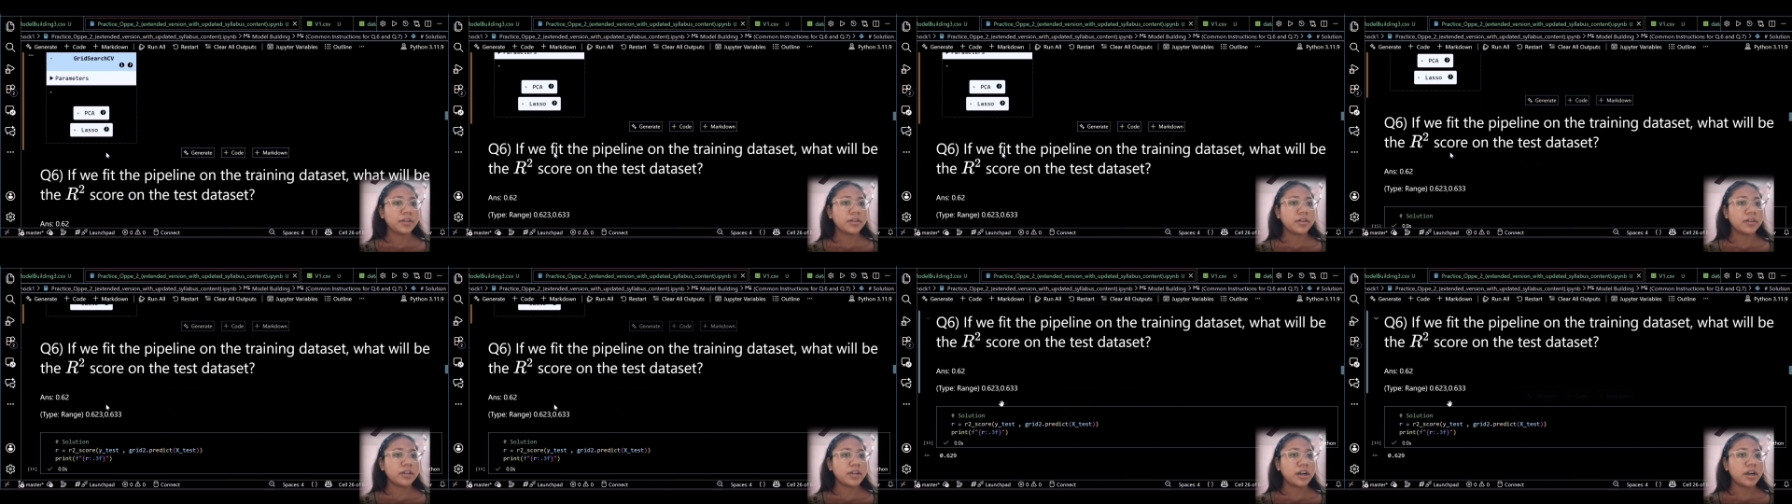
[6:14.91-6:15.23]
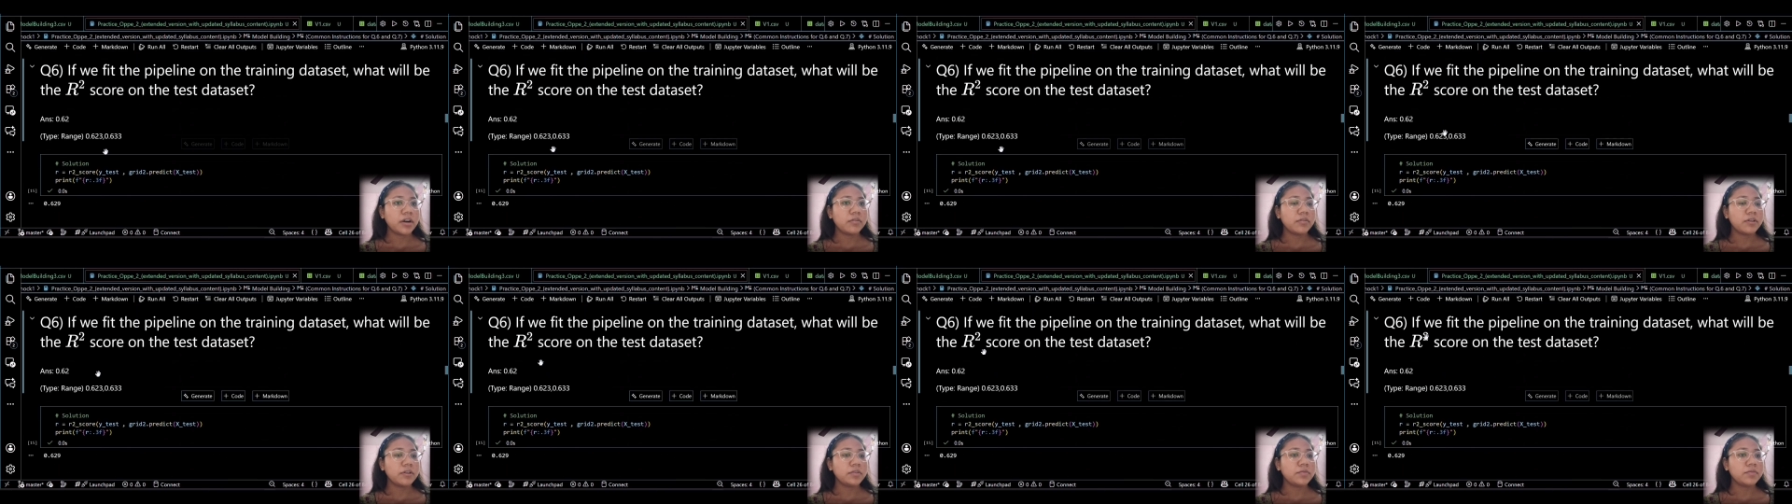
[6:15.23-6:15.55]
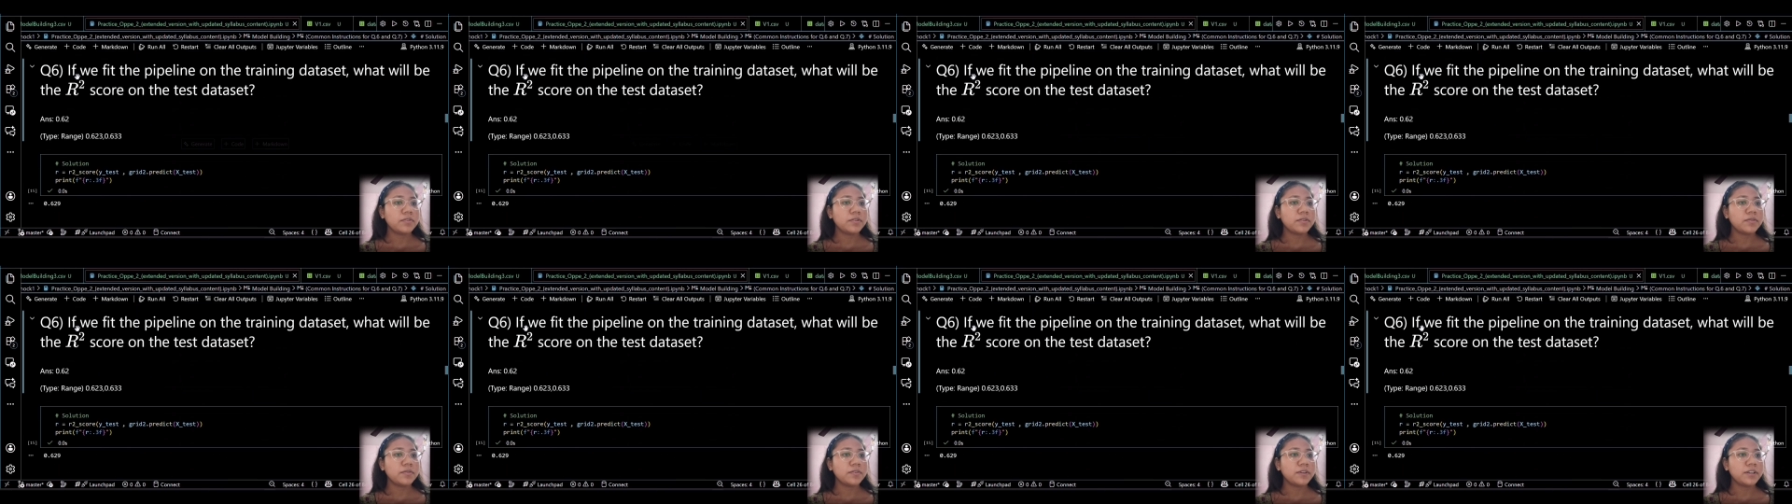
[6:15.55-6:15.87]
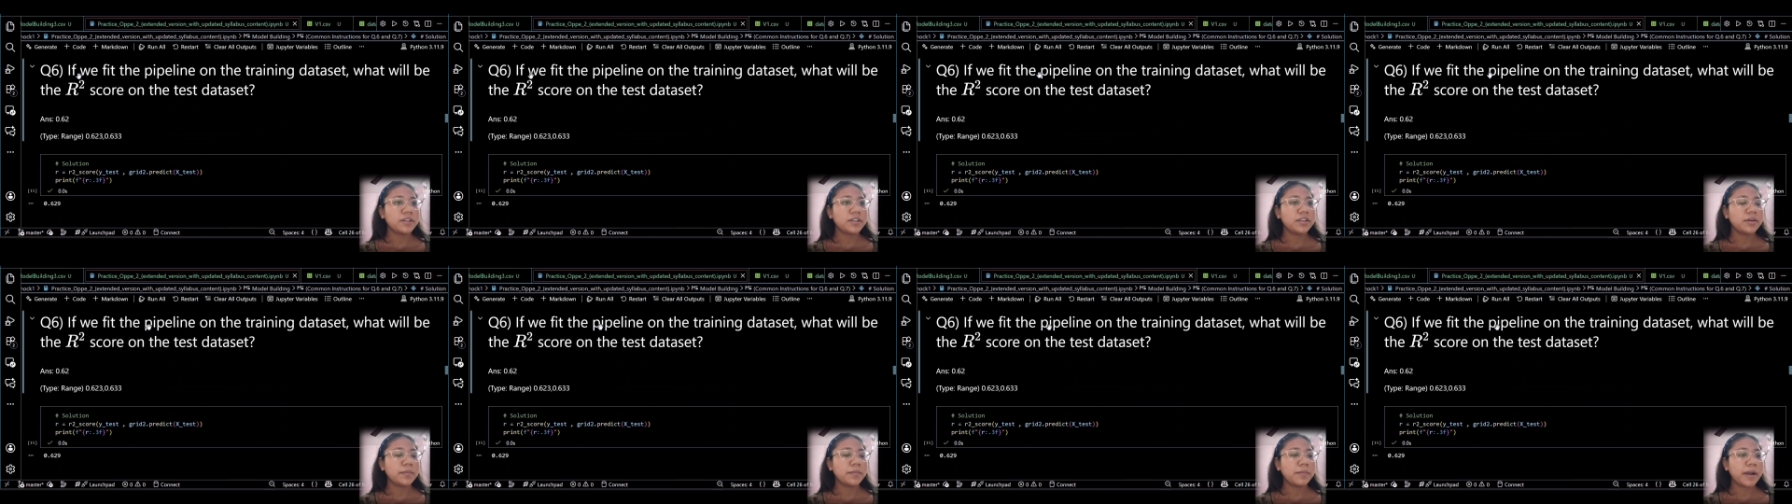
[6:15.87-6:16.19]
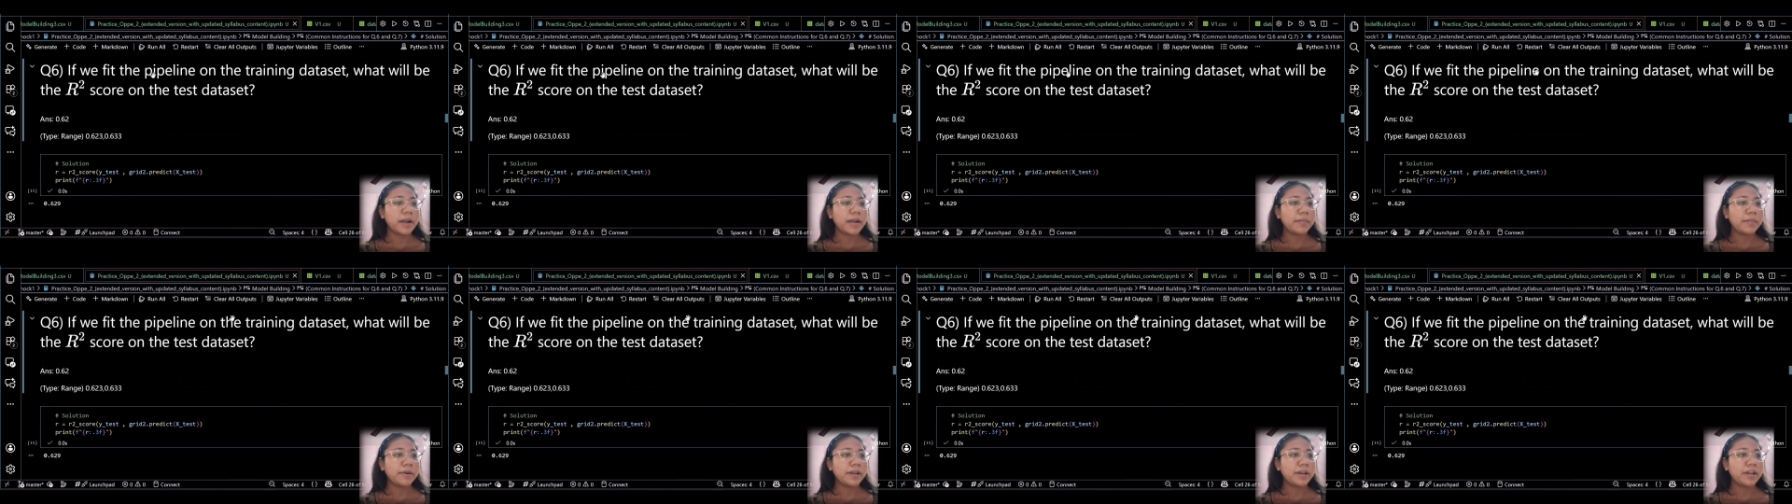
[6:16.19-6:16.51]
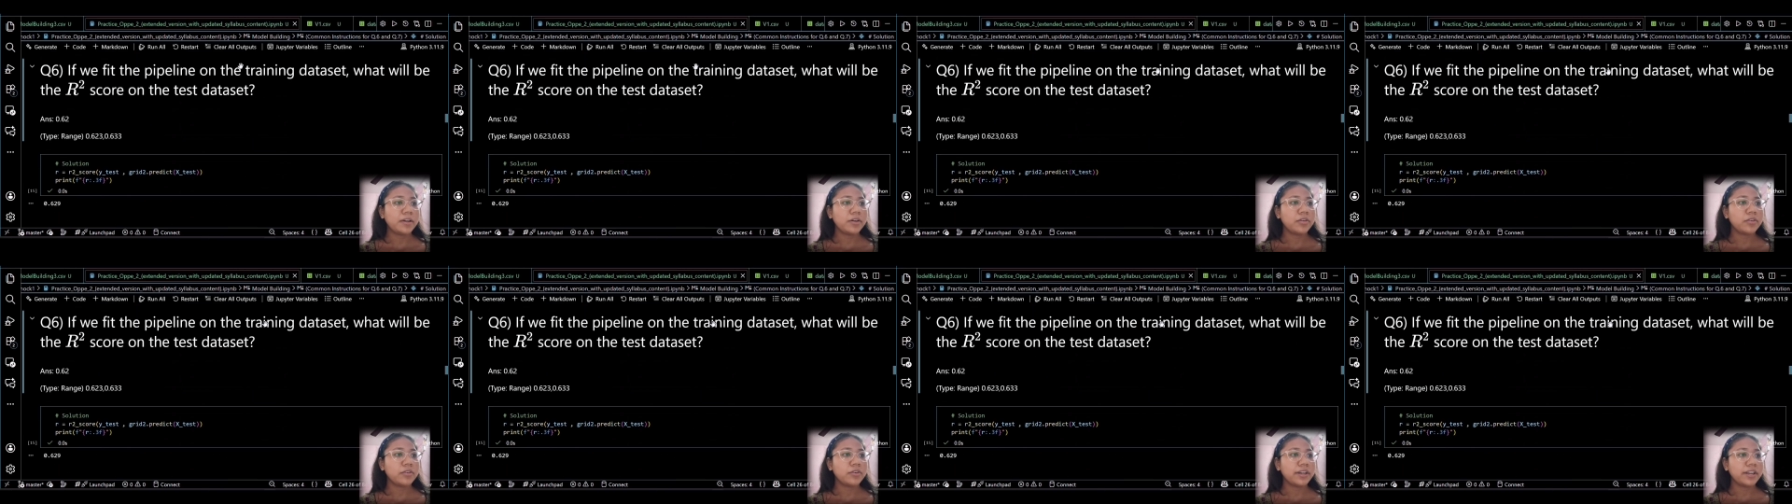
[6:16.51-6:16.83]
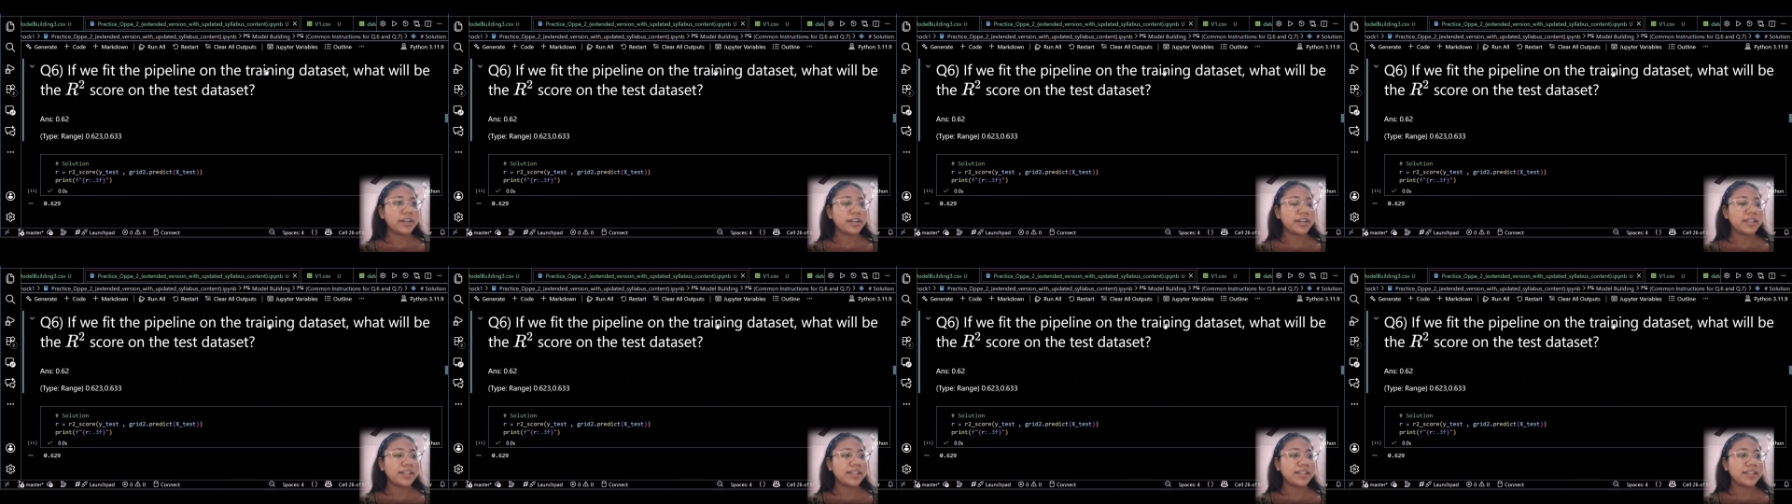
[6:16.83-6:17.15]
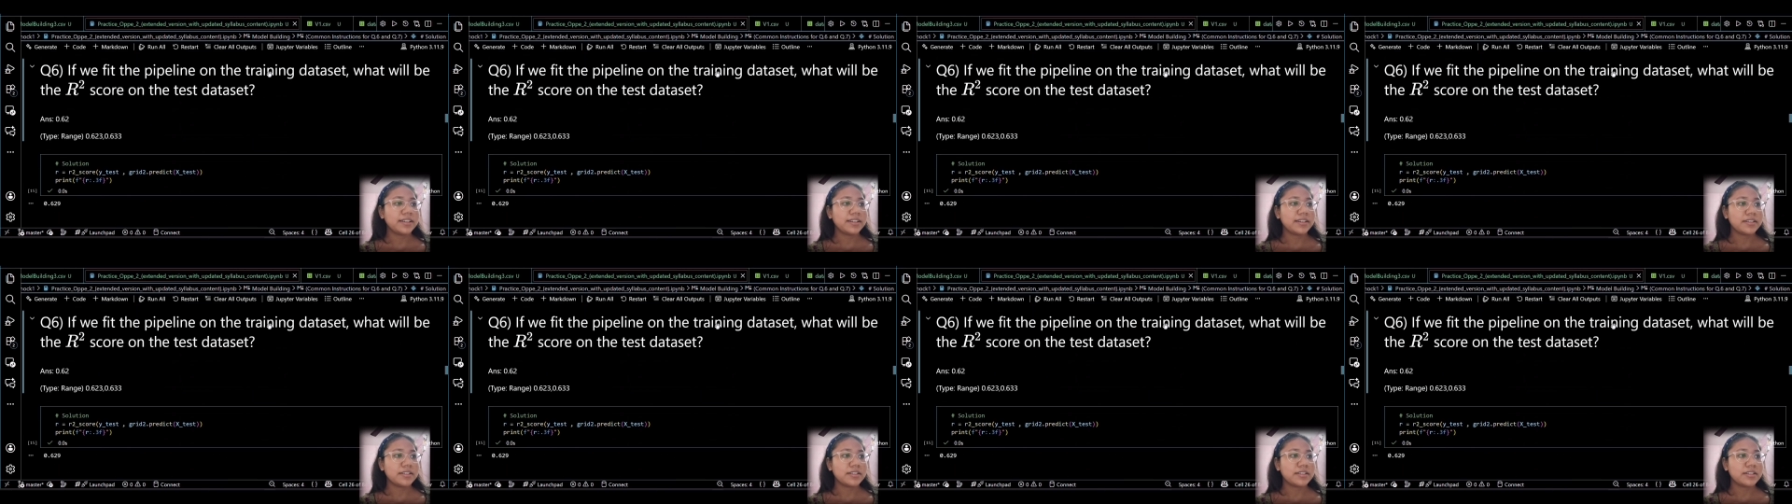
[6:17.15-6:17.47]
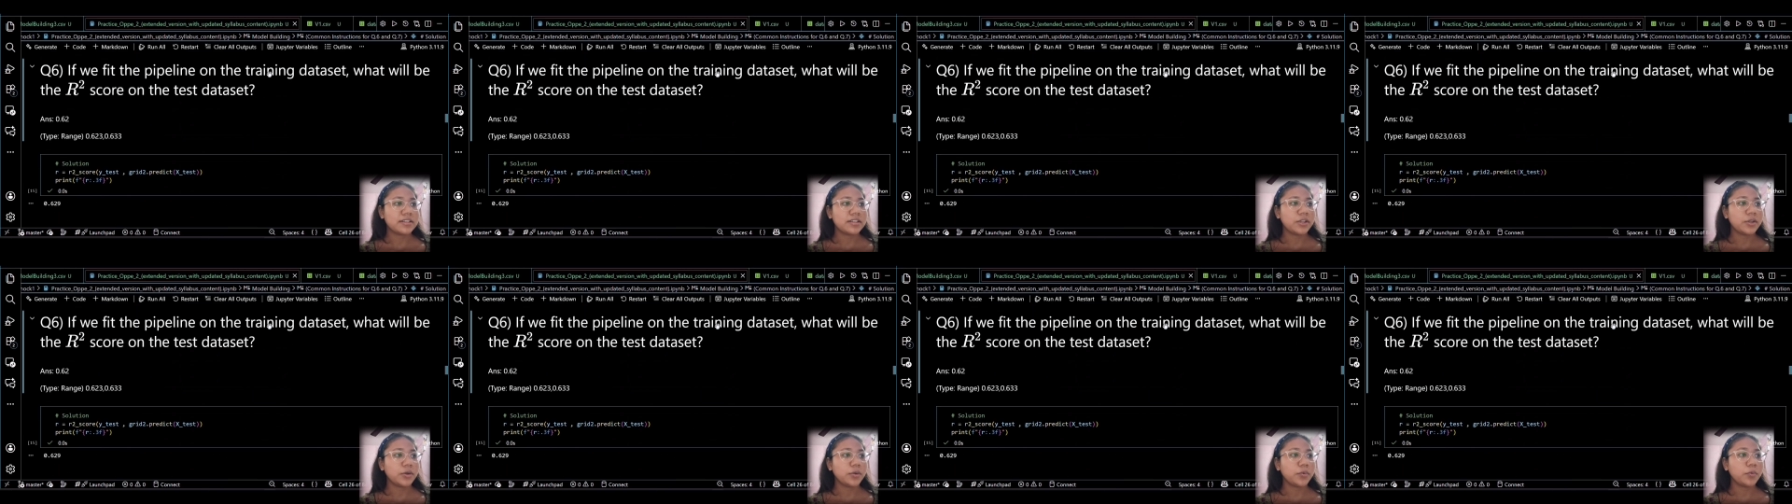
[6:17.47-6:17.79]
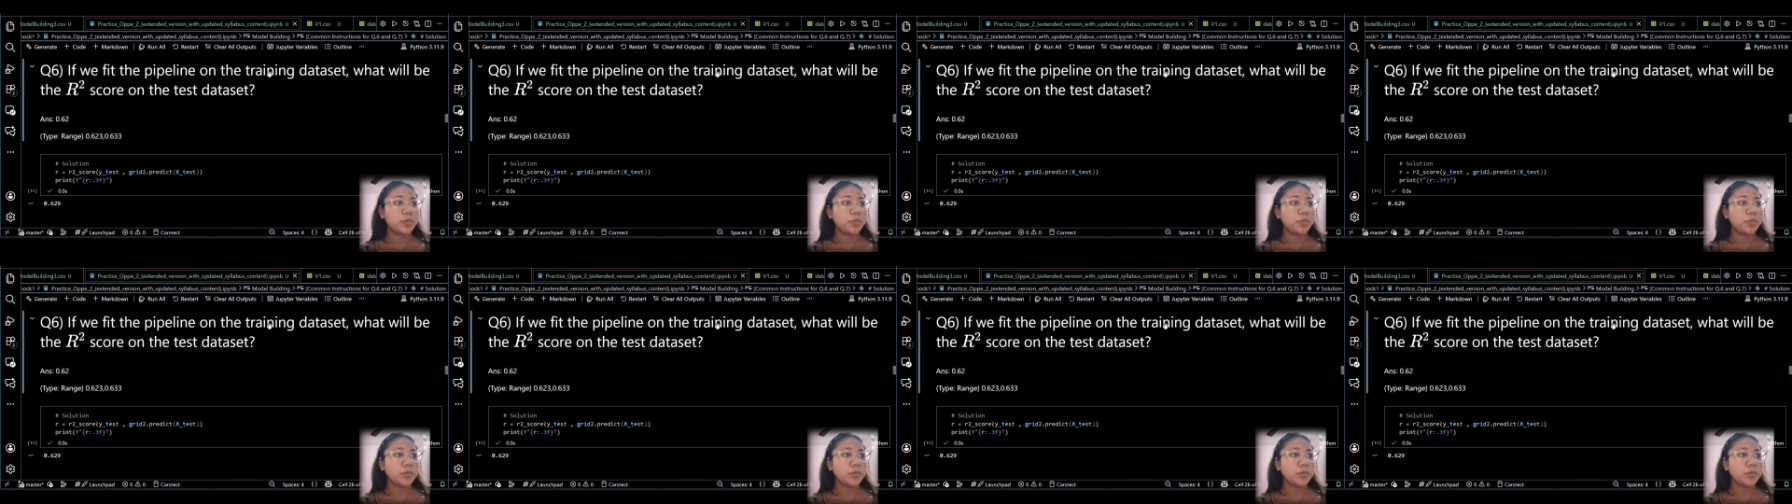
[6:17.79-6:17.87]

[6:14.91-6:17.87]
Now if we fit the pipeline on training data set,